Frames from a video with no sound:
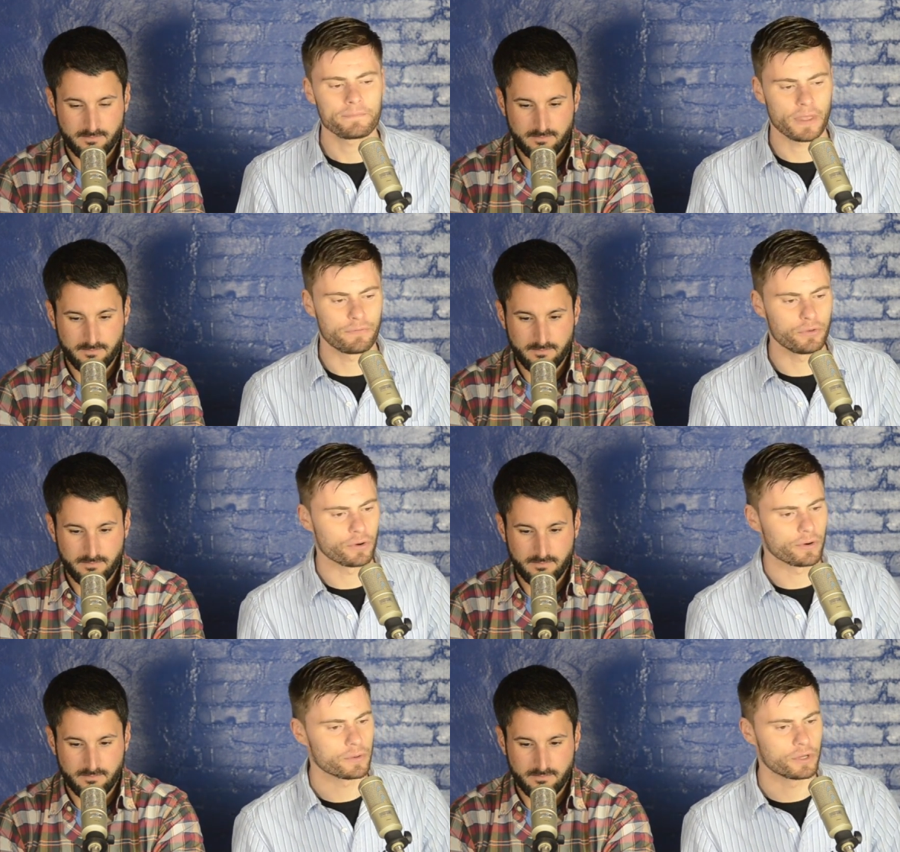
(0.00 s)
Speaker 1: if
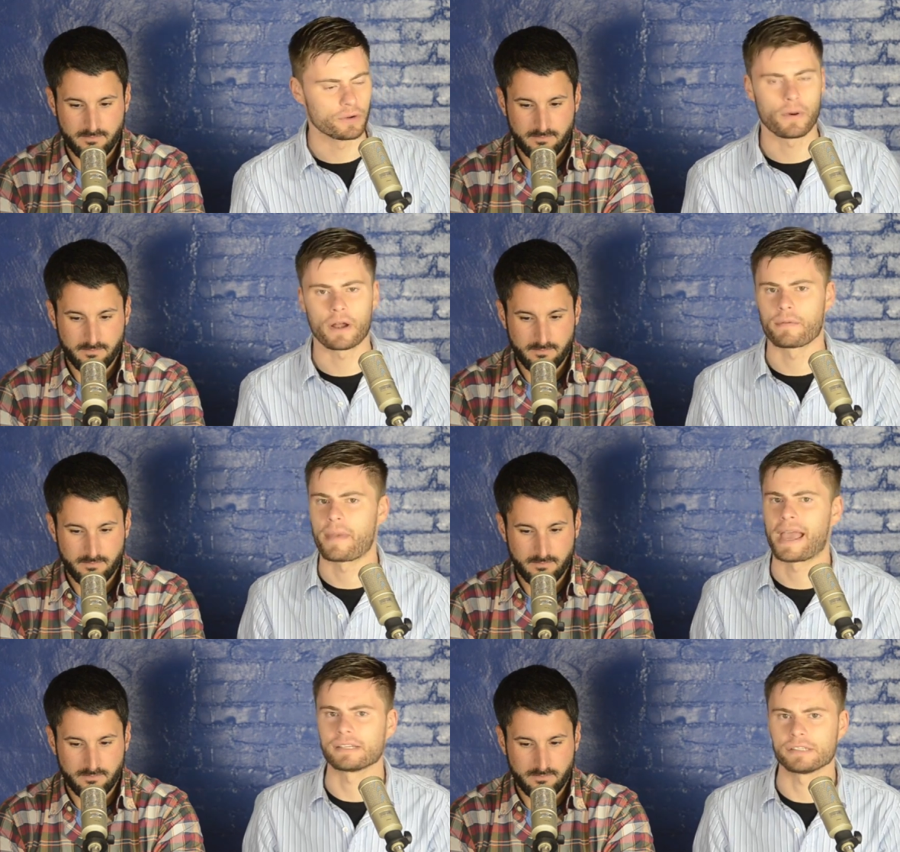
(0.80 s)
you're you know part of a
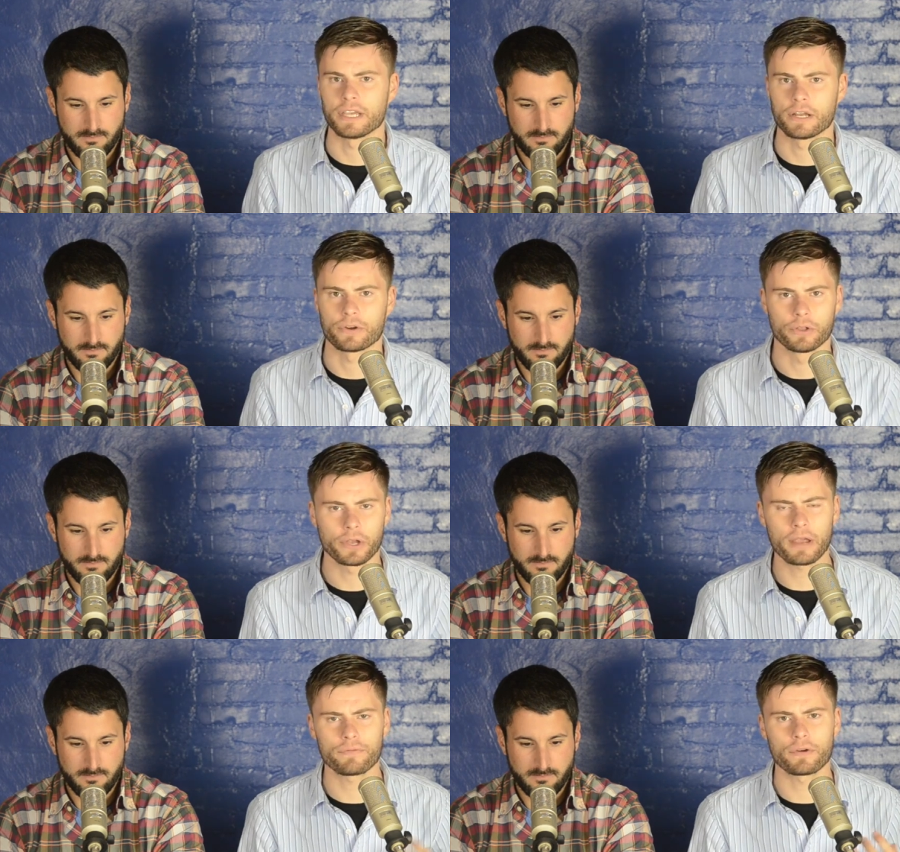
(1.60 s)
magazine or you're
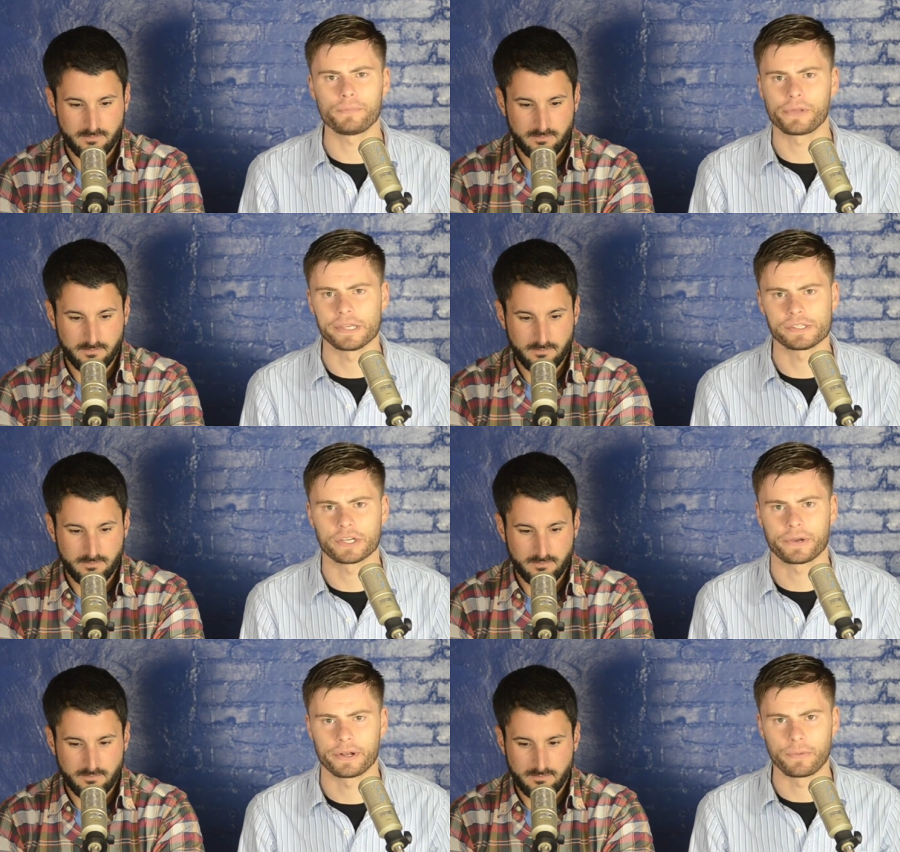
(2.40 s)
looking for a place to
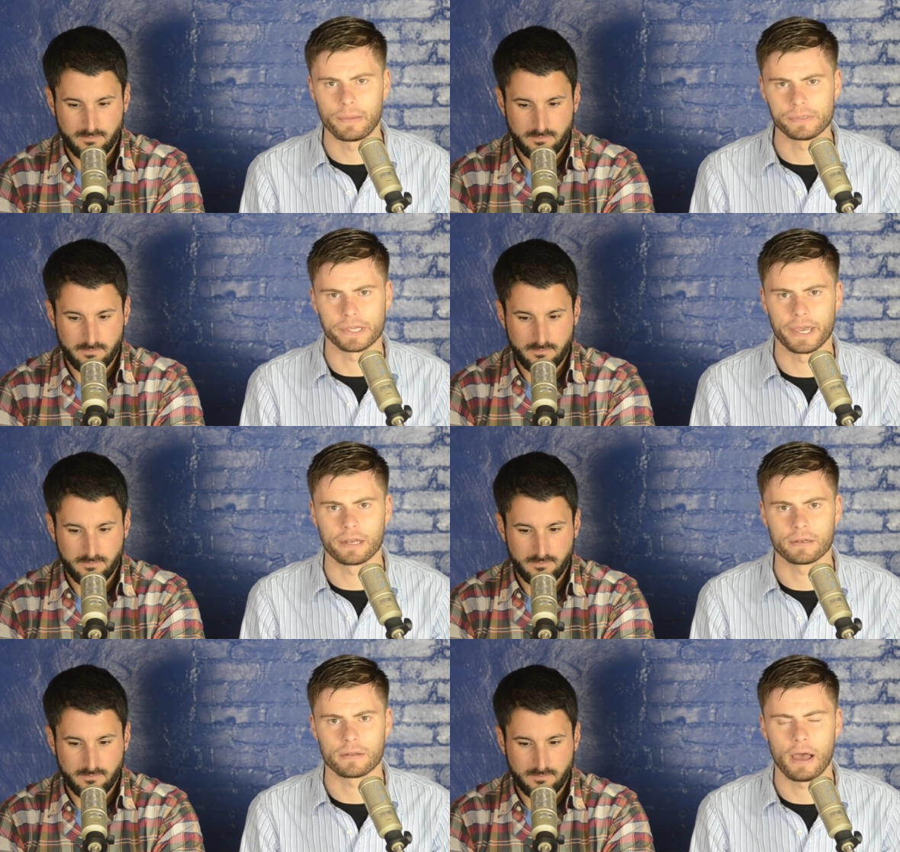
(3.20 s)
create a
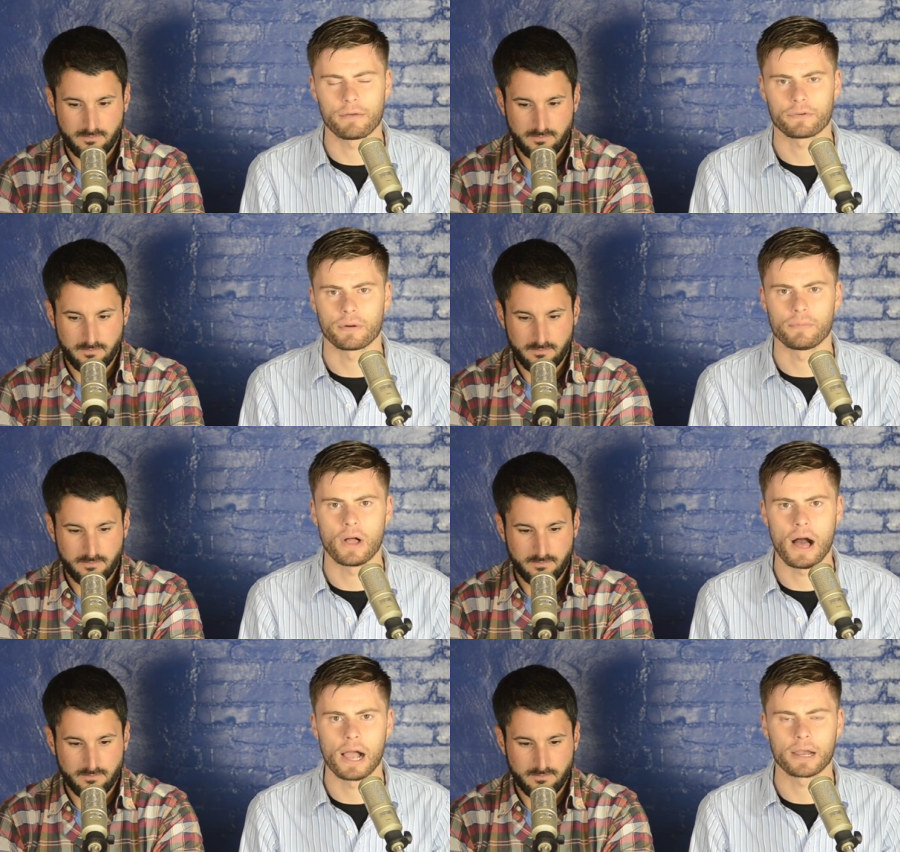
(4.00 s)
website uh, for a
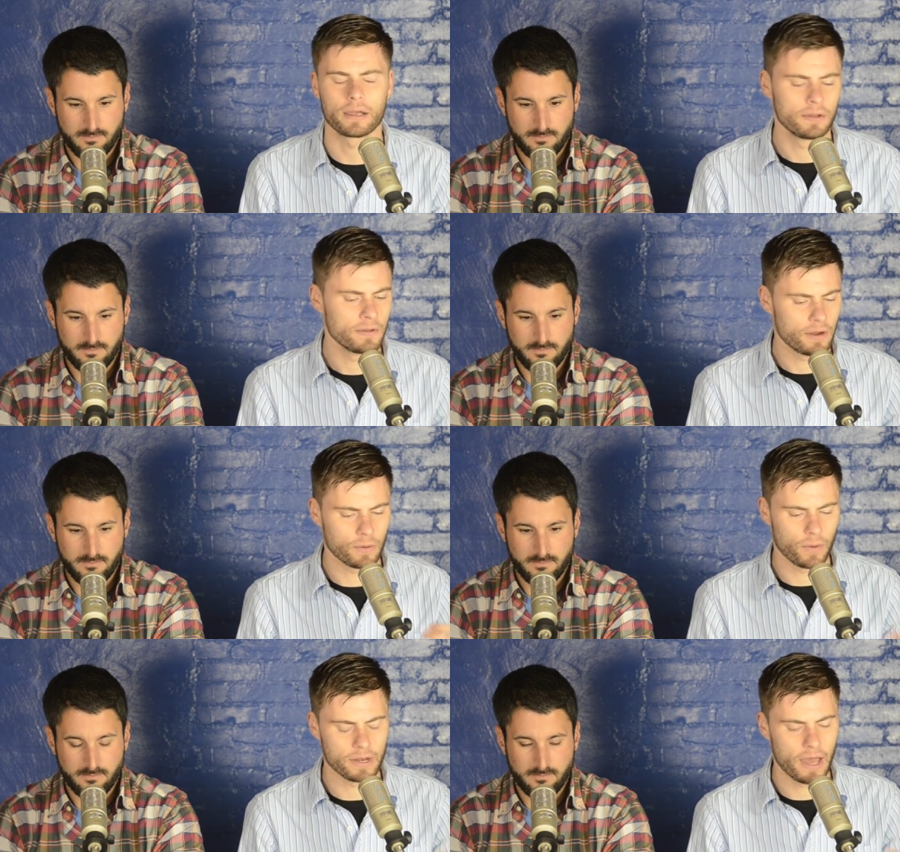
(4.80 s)
blog
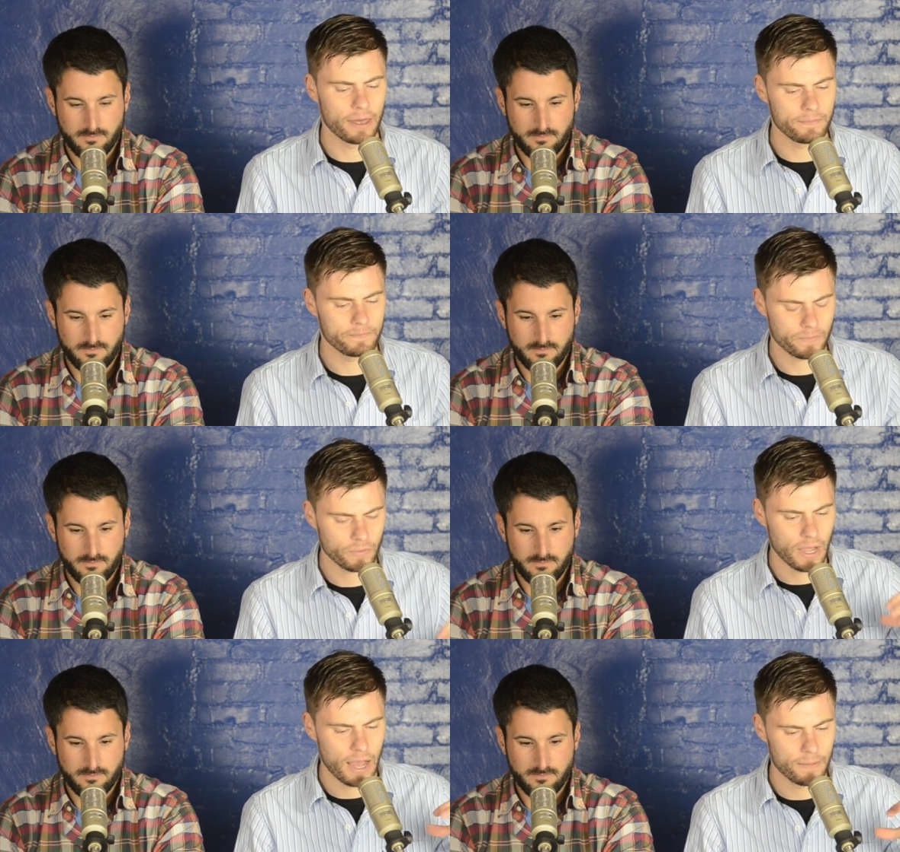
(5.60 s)
or whatnot.
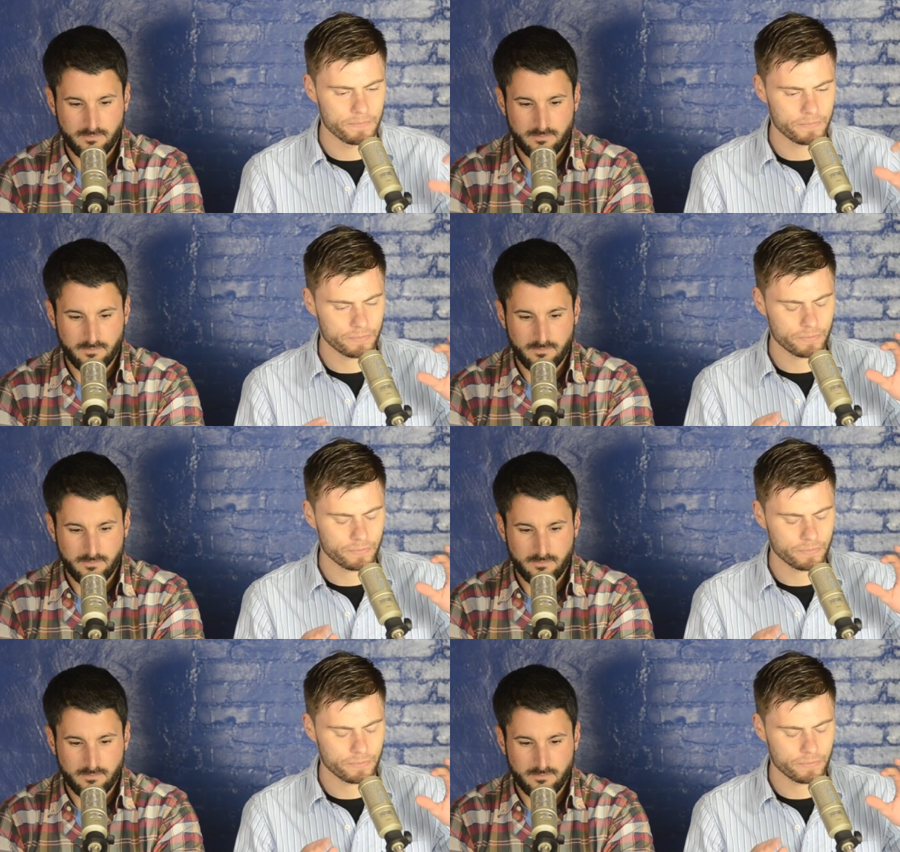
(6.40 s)
Um,